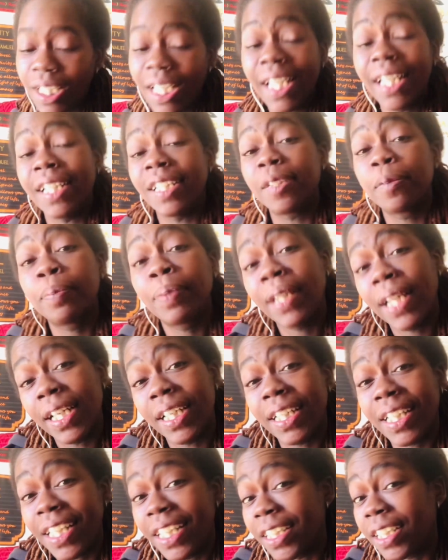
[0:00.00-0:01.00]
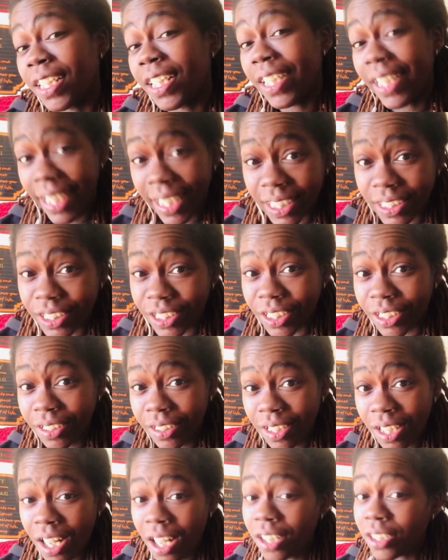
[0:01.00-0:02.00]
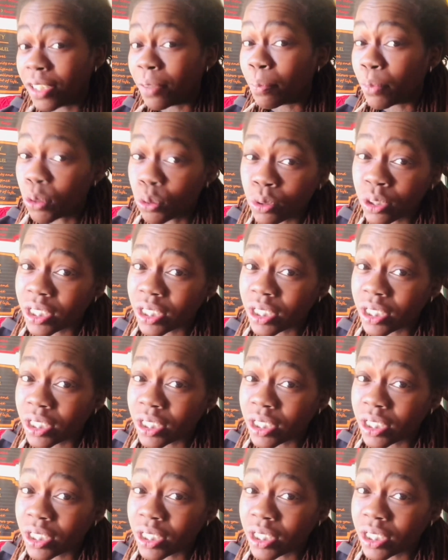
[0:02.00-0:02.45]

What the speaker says: its planet in connection, the moon